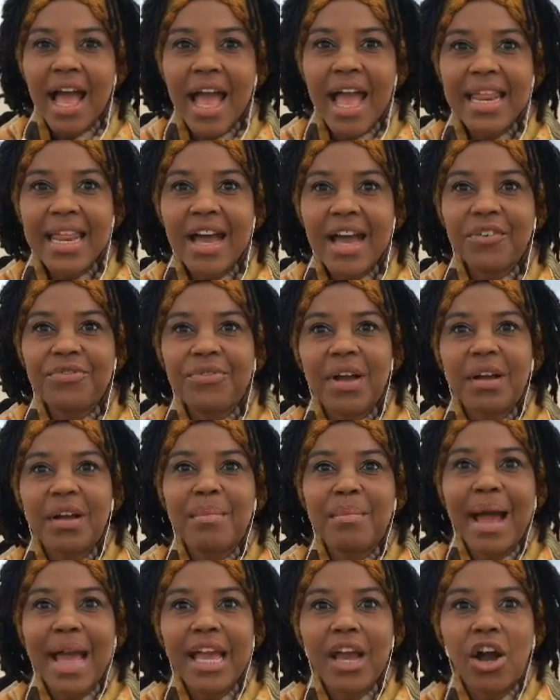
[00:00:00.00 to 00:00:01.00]
And I felt
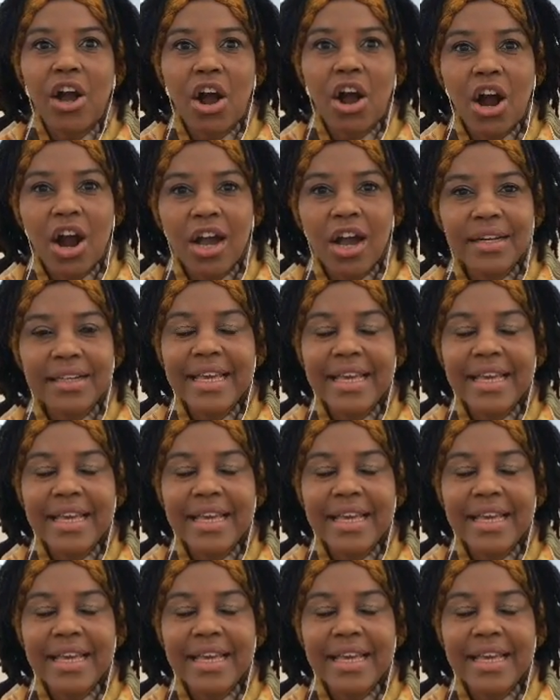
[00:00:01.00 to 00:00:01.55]
my heart